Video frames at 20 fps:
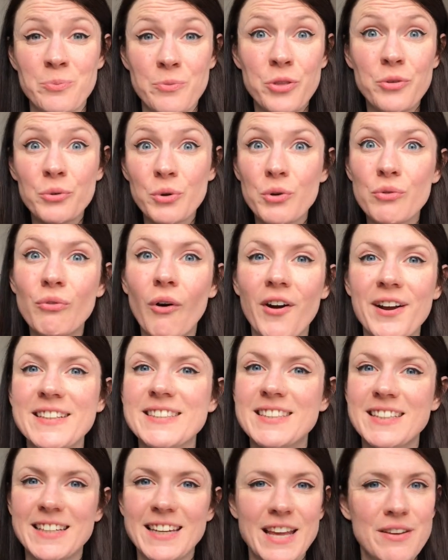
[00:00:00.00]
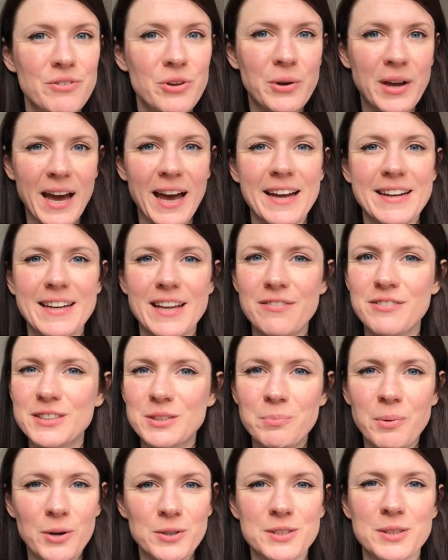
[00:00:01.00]
through writing if you can, if
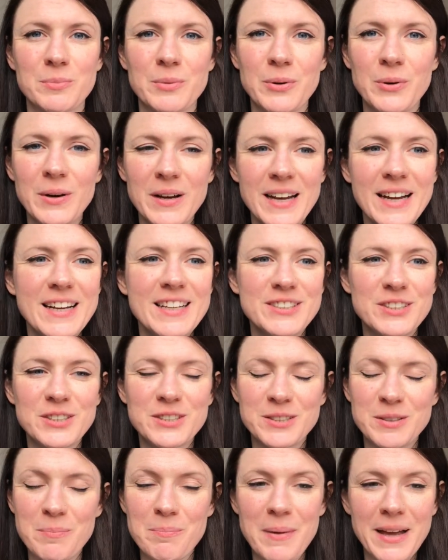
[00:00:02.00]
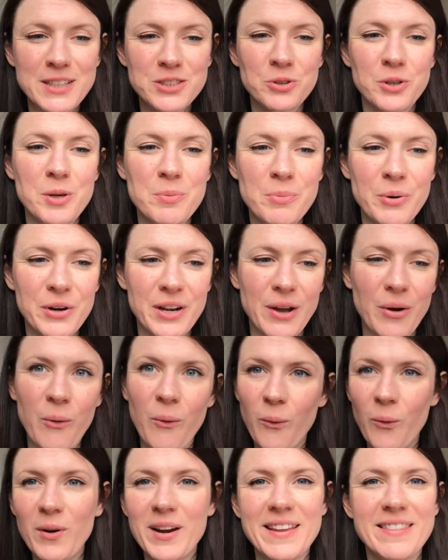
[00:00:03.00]
it's possible. Just make sure you put it
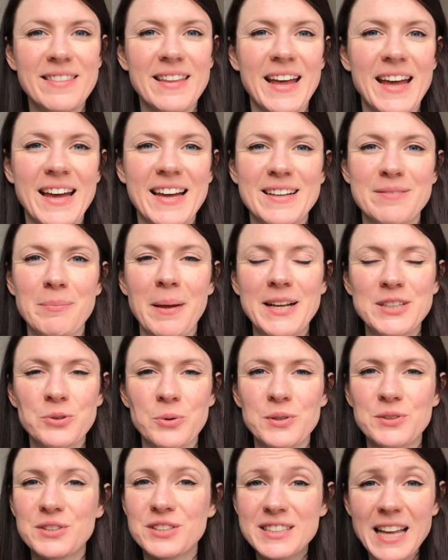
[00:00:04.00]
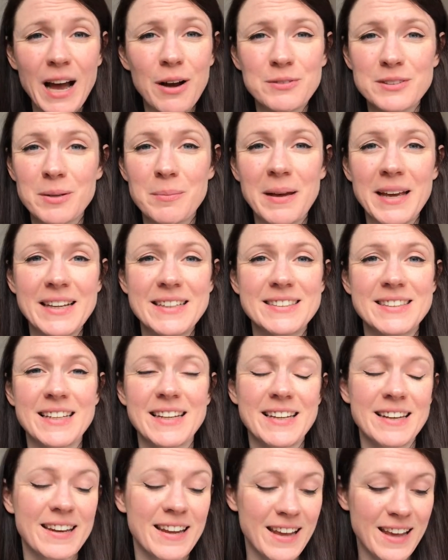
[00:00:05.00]
all in there, make sure you sound
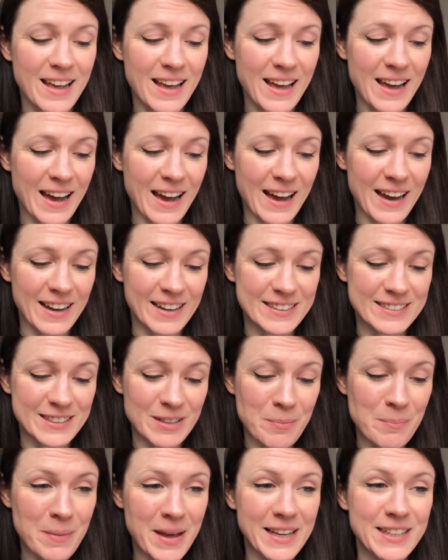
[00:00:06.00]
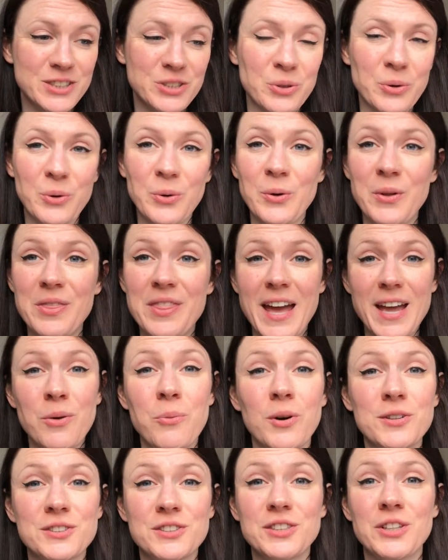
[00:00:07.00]
amazing, and make sure they
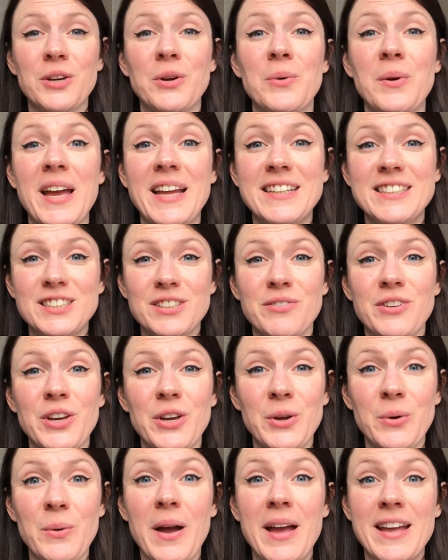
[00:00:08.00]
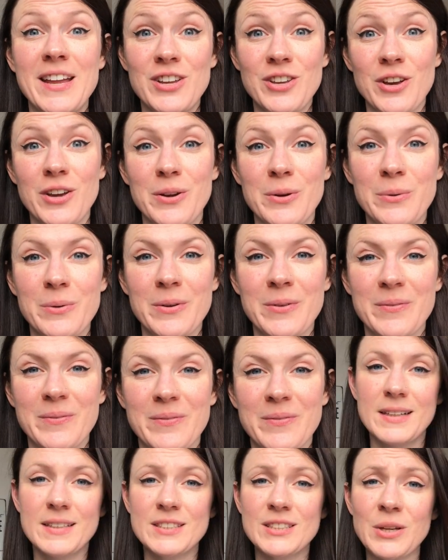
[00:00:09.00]
want to interview you.
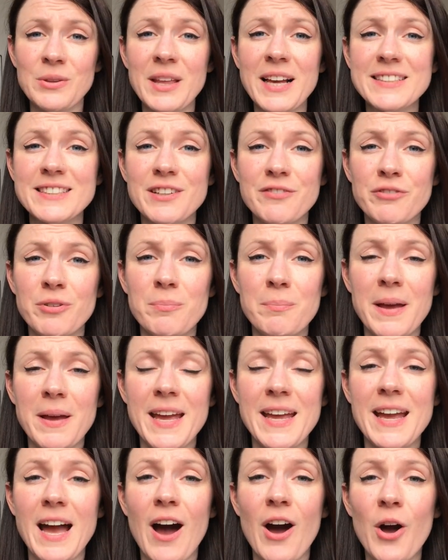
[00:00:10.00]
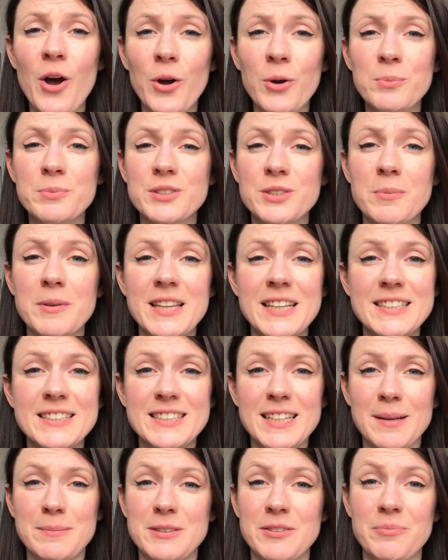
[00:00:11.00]
So that's it from me. I hope some of these
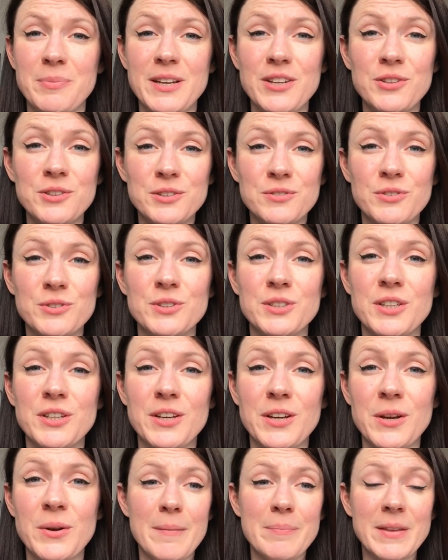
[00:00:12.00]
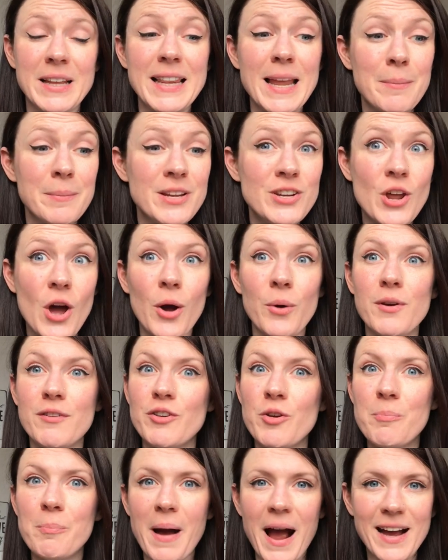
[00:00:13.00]
tips have been useful to you. Let me know if
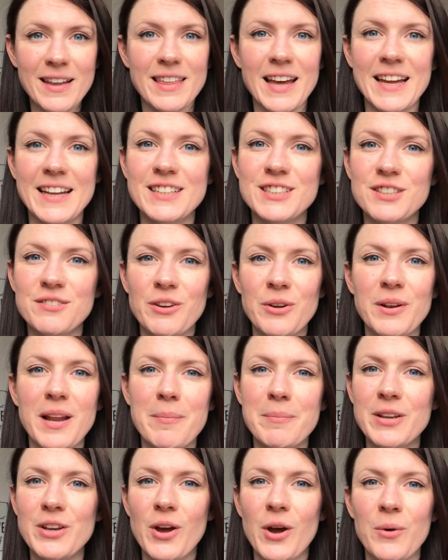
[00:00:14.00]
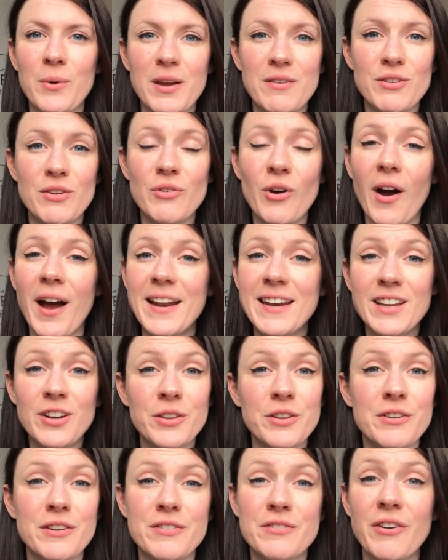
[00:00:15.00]
you bagged that interview. Let me know if you've got any
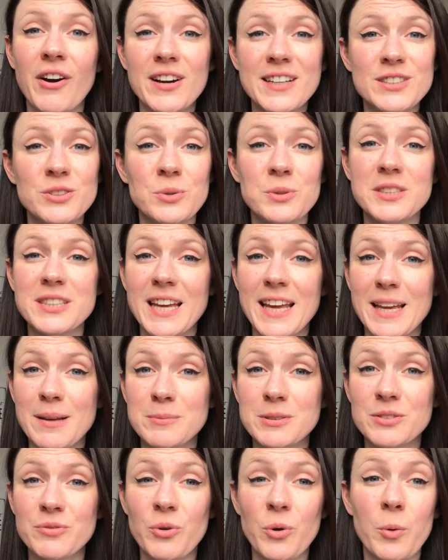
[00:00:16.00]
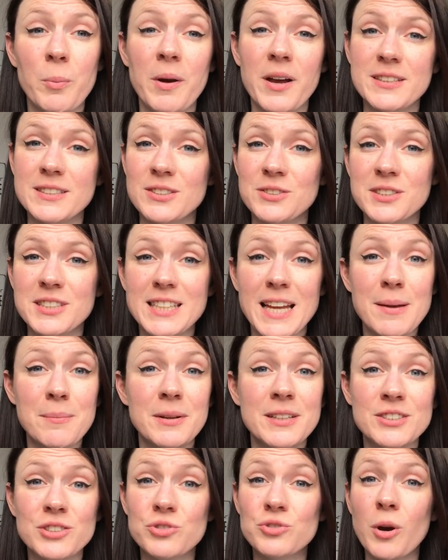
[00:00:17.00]
other advice or tips for personal
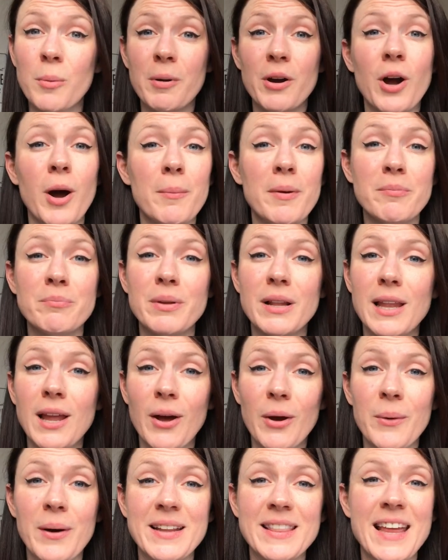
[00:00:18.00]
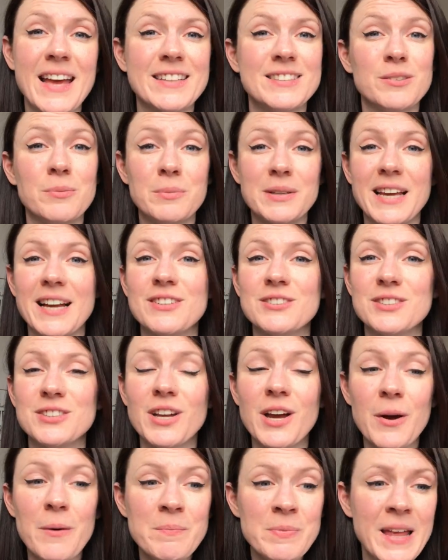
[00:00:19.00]
statements. Drop a comment below and let somebody else
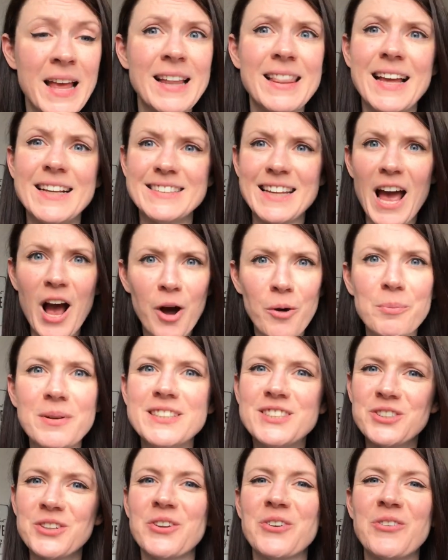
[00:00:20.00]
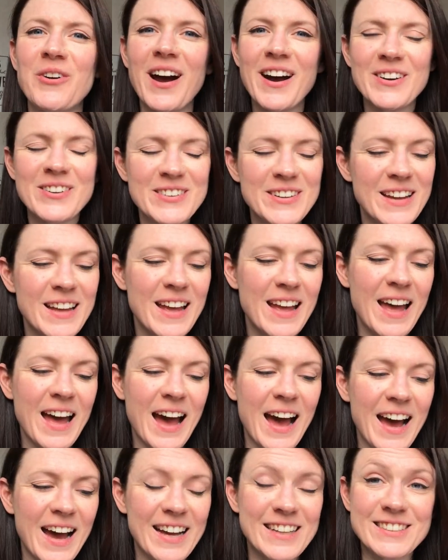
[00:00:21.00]
know. Let's help each other out,
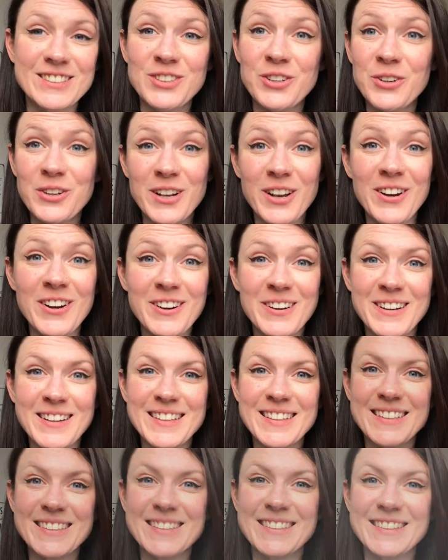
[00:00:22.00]
and good luck.